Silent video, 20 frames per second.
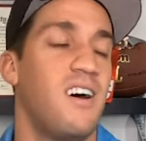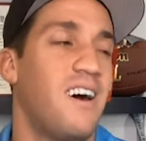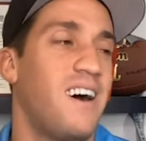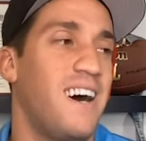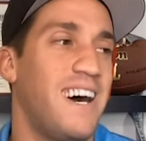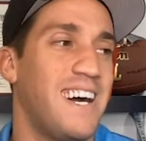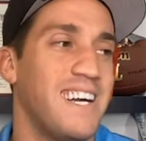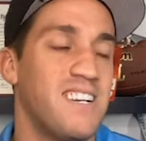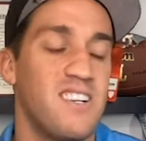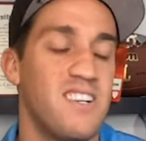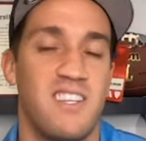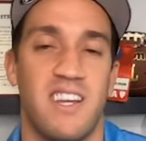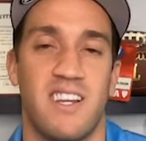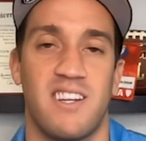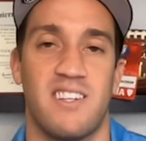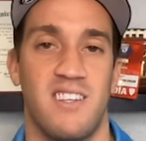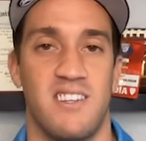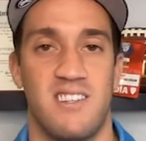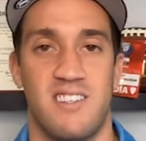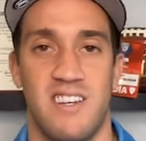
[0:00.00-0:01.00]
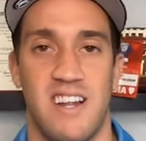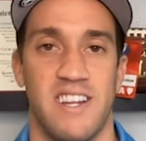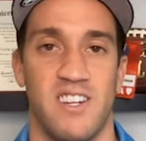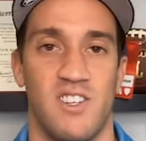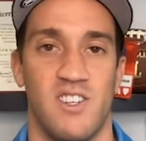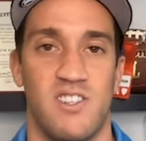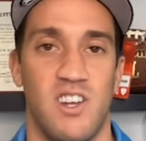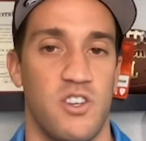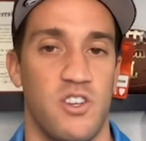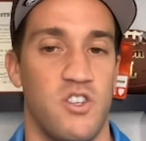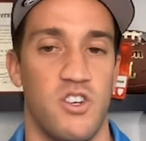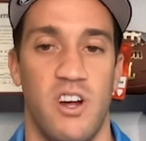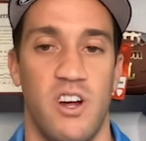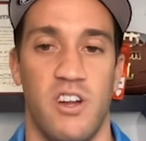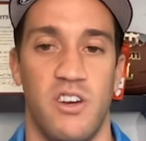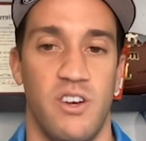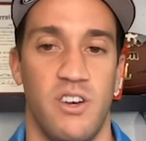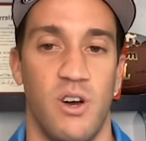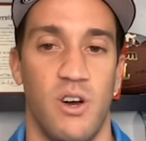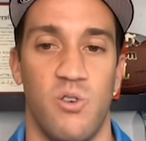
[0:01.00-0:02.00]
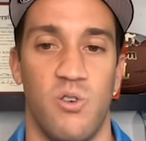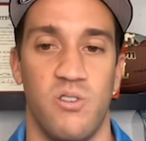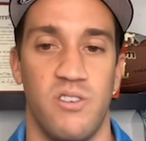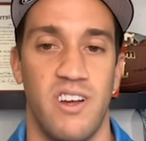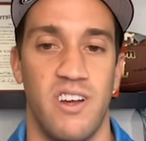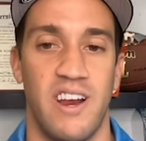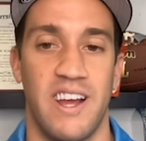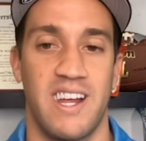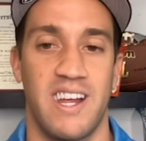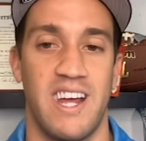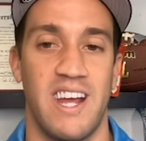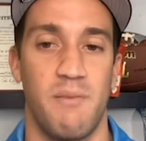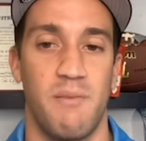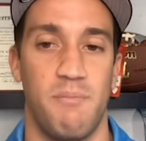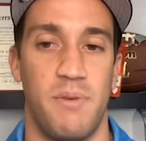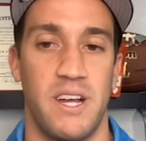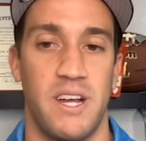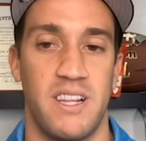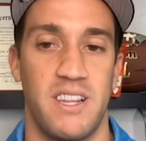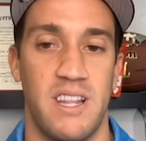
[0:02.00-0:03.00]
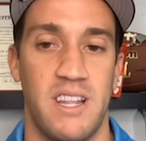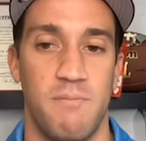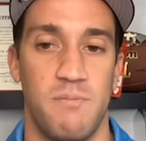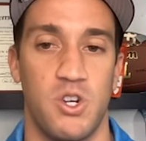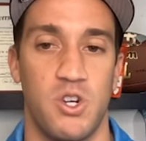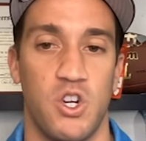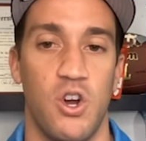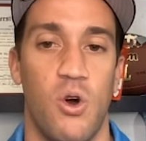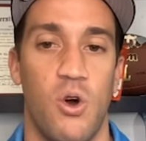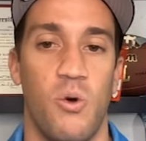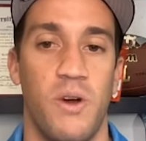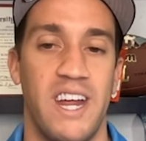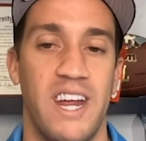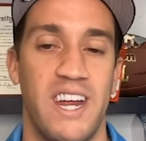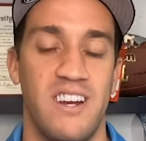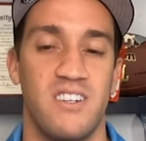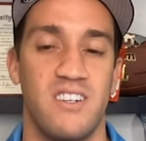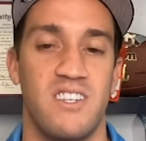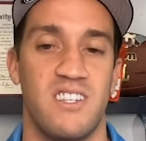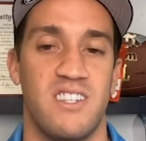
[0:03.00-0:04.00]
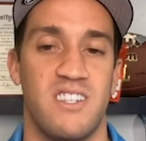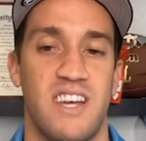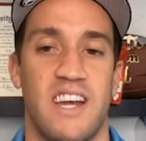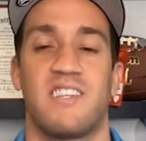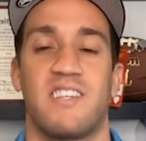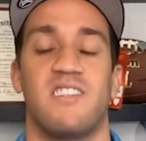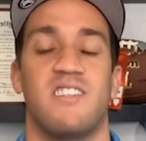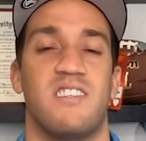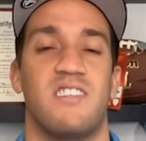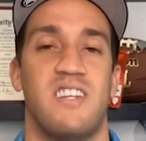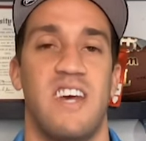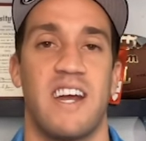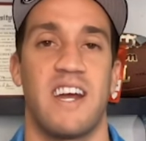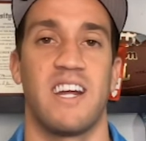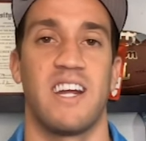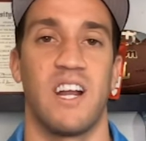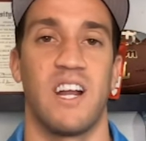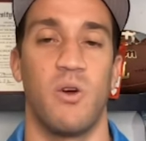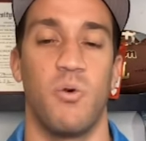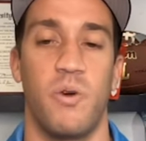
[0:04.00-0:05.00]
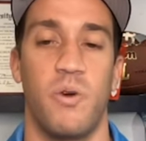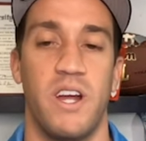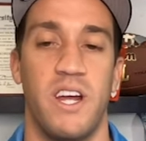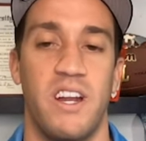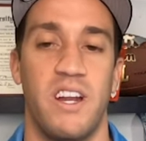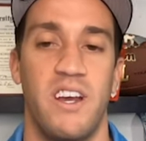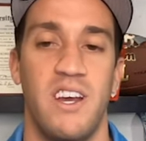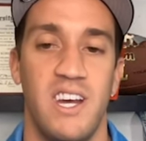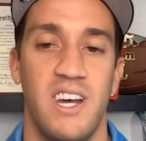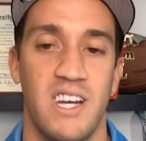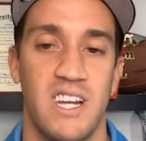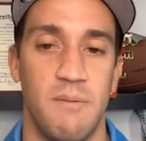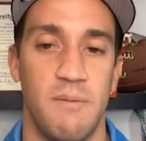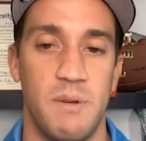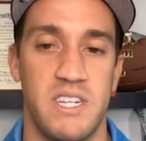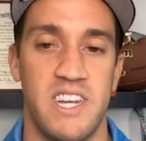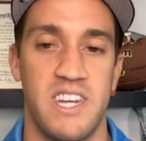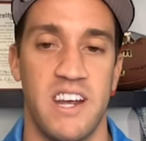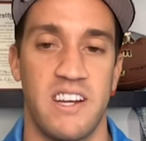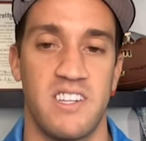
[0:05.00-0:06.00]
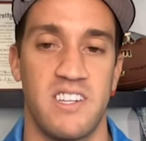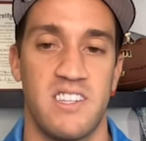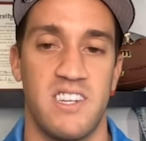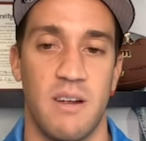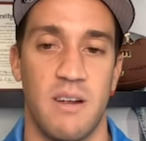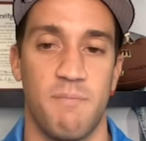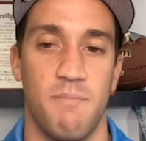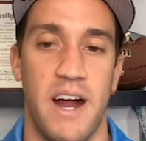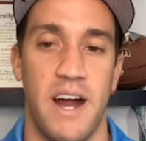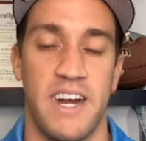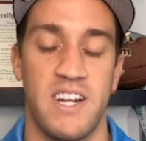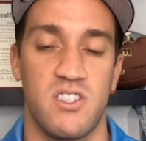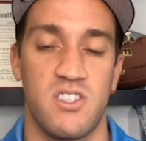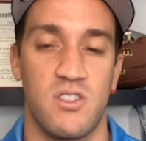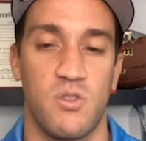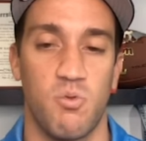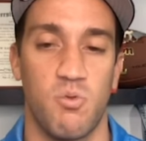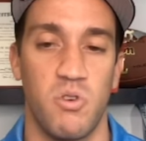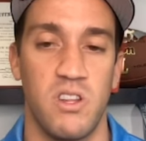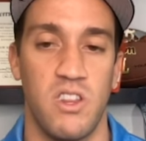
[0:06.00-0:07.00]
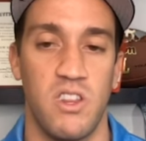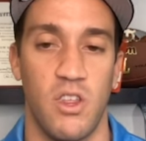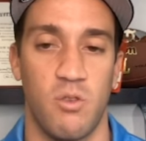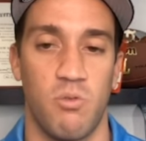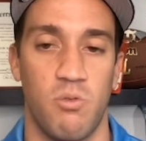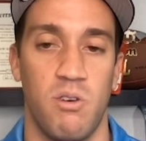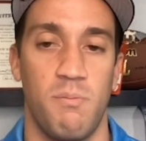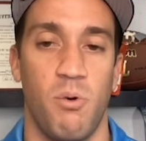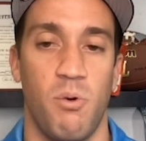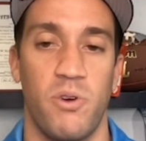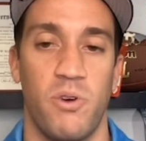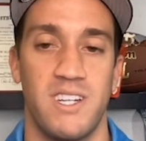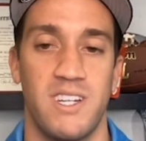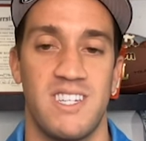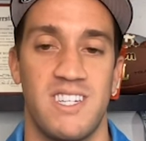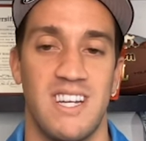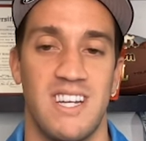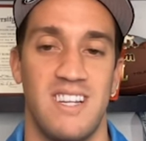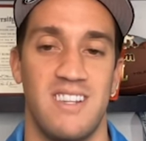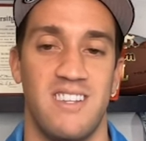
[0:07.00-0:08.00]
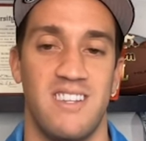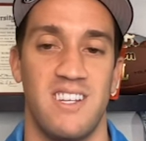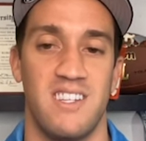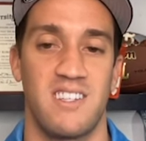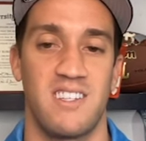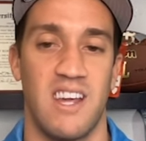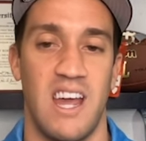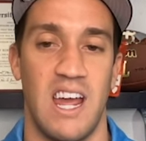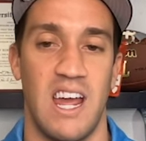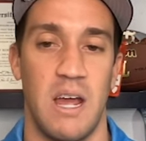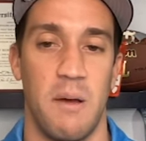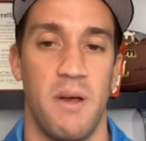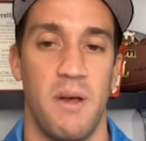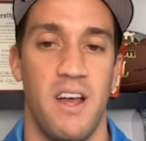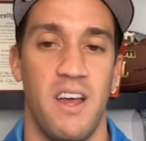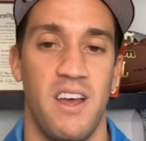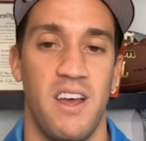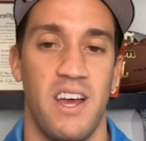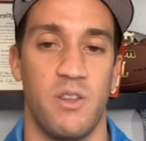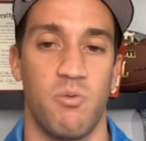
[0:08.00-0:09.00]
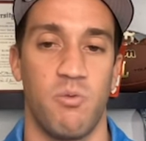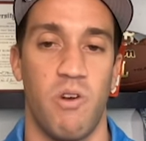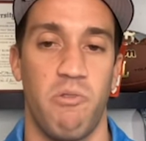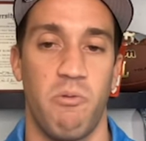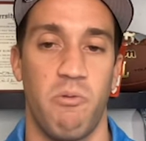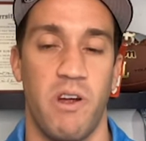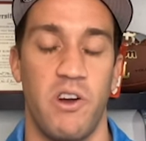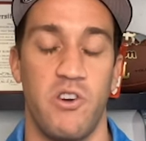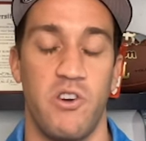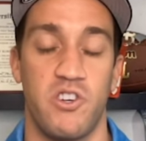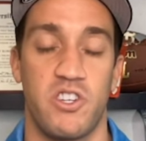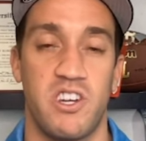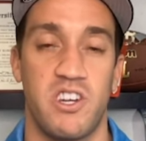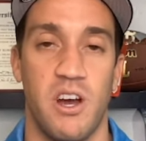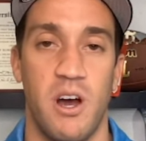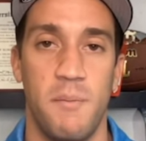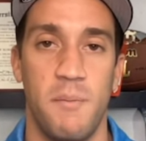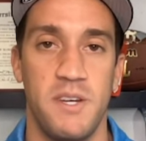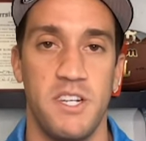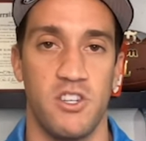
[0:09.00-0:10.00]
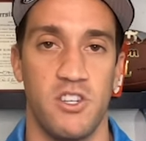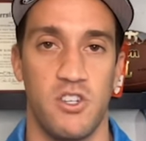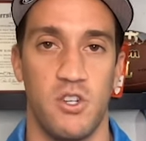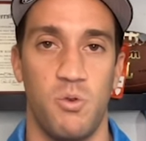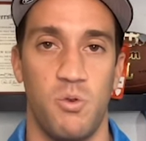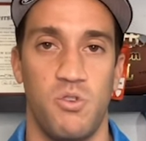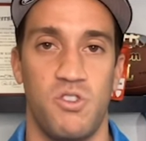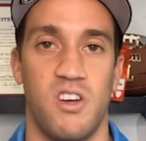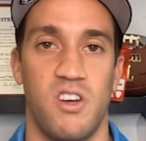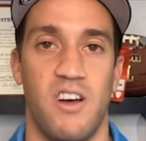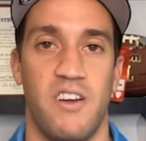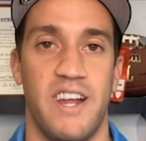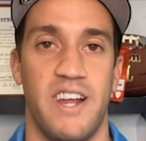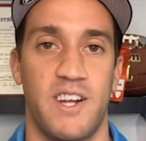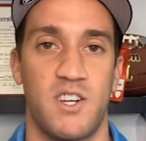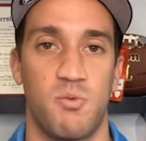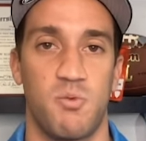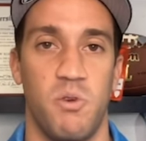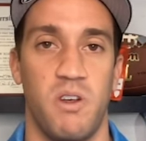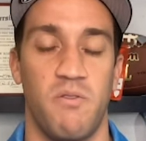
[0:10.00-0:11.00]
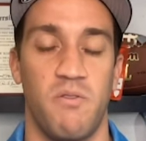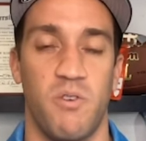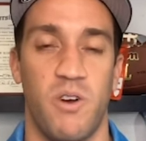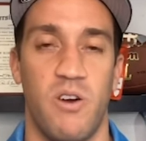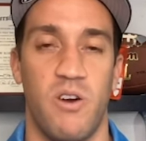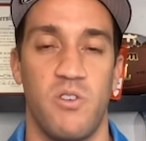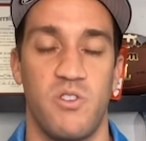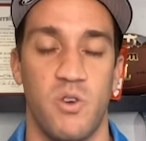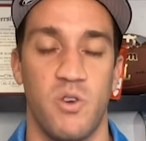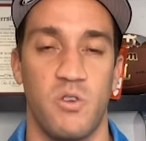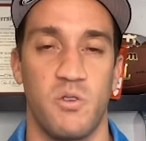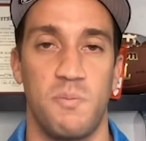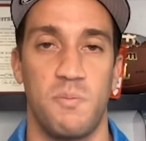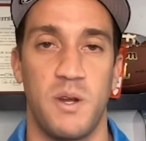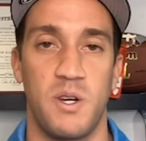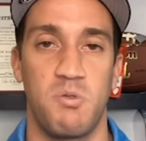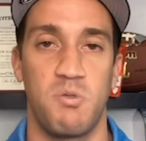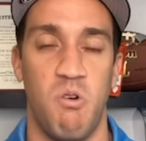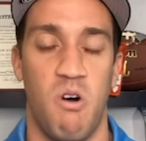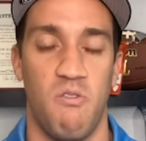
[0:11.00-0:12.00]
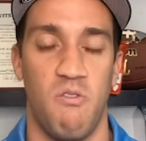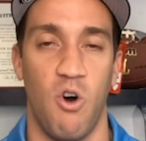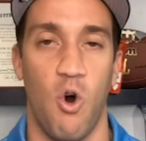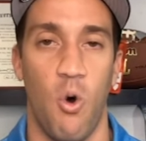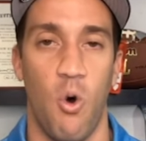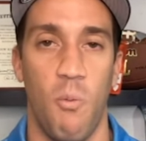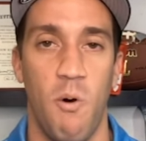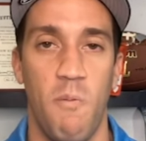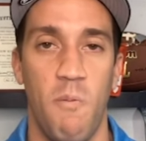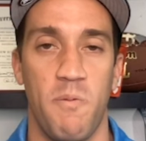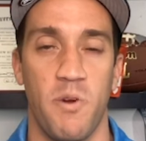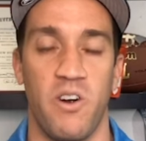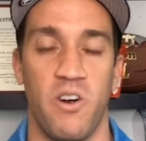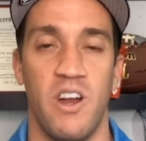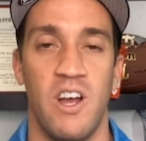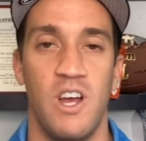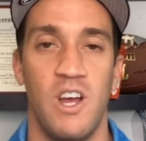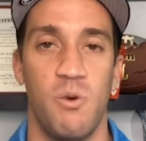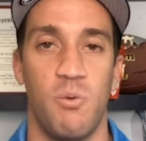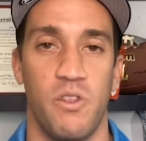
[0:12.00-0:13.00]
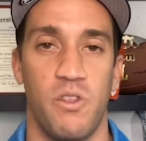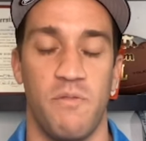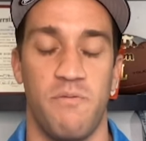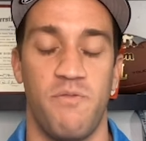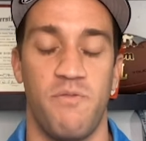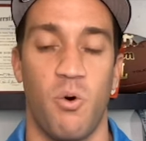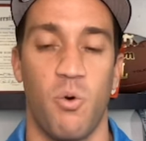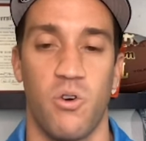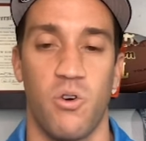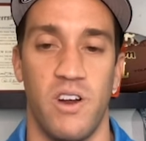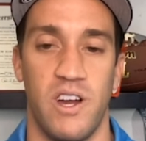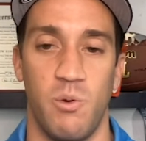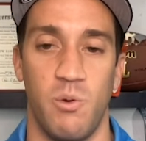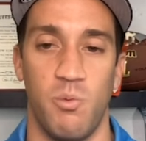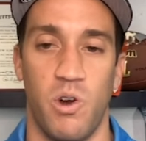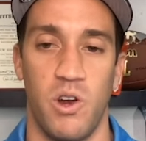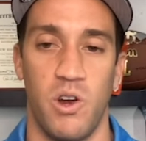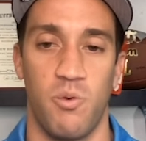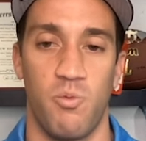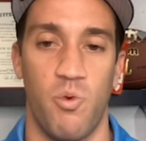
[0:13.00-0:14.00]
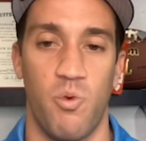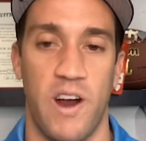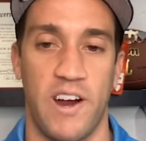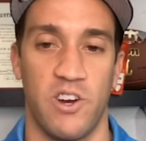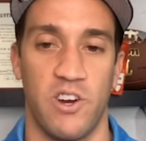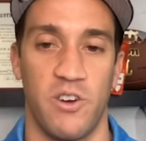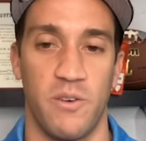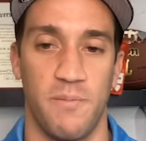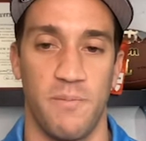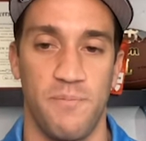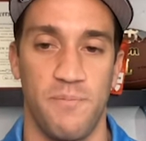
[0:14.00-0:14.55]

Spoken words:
I just think Cincinnati's such an unknown, and I can't pick them to go into Texas Tech and get a win. Give me Texas Tech minus the three points in this game, and the Red Raiders come into Tucson next week for Arizona's Big 12 home opener with a 4-1 record.